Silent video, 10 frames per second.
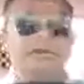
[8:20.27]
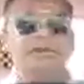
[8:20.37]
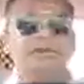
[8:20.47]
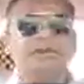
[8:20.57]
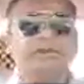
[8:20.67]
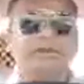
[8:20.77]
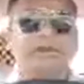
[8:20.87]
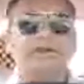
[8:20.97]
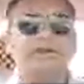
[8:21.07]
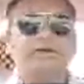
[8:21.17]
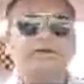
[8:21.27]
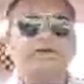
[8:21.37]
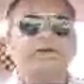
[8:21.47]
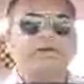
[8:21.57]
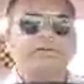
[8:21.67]
mentioned in any data
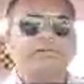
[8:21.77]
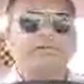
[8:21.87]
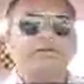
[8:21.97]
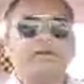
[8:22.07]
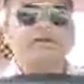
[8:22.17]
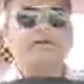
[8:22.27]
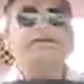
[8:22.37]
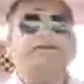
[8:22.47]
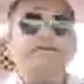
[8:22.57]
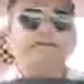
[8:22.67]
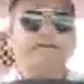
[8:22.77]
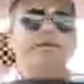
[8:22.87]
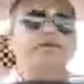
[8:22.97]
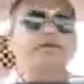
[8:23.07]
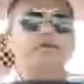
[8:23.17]
or mentioned
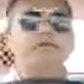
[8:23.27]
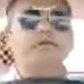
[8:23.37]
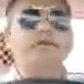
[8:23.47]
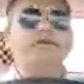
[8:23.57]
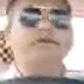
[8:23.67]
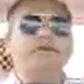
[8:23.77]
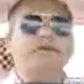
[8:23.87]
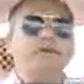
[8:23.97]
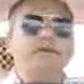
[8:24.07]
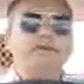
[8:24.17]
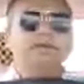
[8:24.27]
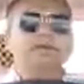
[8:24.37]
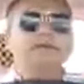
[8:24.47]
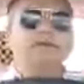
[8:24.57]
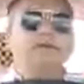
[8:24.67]
in any document,
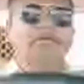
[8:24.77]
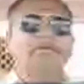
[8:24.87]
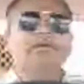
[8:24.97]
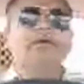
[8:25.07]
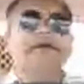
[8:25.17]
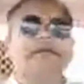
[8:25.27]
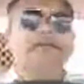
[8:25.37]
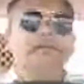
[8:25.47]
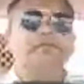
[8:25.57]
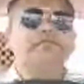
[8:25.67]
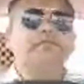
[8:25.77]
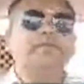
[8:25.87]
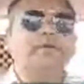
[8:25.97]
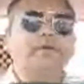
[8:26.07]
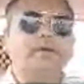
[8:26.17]
or that is
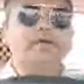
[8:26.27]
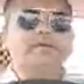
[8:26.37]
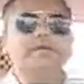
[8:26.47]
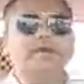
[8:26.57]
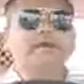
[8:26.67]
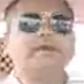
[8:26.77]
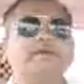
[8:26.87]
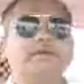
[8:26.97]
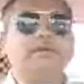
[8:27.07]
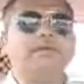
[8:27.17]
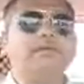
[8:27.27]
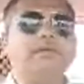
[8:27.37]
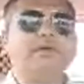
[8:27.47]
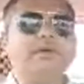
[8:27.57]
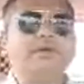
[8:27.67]
supposed to be broadcasted,
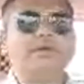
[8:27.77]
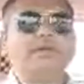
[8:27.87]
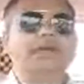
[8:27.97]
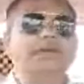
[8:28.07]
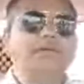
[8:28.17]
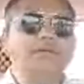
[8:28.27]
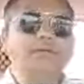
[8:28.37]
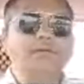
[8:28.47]
then